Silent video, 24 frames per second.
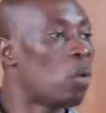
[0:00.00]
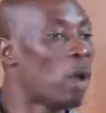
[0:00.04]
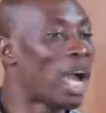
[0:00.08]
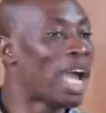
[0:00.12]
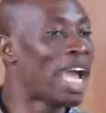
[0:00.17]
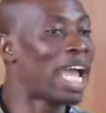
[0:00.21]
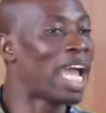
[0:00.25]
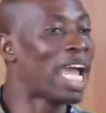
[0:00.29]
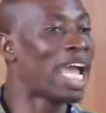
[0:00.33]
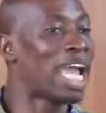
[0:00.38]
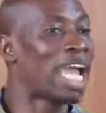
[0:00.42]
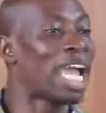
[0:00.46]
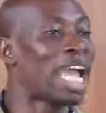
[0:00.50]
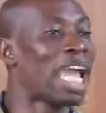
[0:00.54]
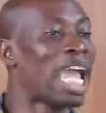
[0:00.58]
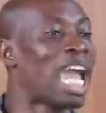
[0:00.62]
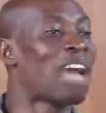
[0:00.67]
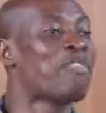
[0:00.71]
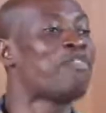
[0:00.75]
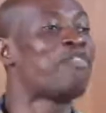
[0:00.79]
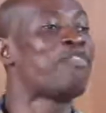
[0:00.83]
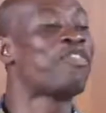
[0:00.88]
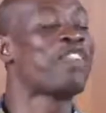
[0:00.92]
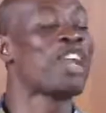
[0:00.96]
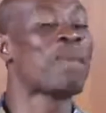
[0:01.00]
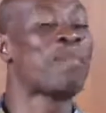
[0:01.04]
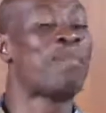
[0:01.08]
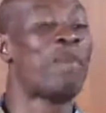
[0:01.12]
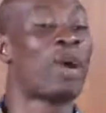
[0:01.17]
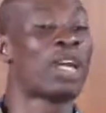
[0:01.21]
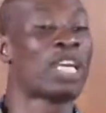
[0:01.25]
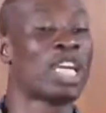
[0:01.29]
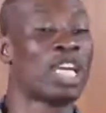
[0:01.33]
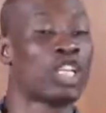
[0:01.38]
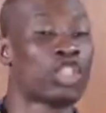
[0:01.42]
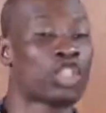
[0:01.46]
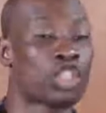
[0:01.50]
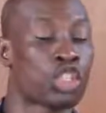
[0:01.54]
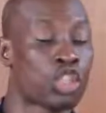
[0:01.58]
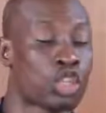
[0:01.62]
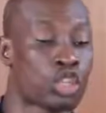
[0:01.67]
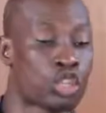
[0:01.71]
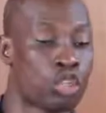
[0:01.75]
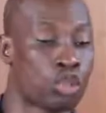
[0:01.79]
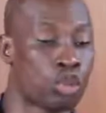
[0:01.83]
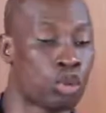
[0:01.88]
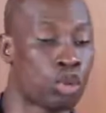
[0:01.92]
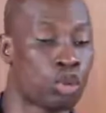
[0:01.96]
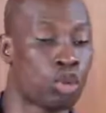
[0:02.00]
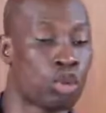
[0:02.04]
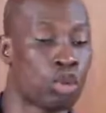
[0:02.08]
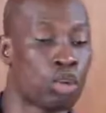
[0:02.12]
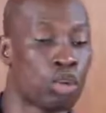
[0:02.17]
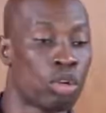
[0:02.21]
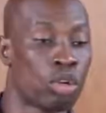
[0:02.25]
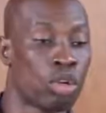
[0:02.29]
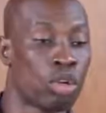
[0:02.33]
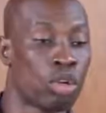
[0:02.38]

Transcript: where everybody is used to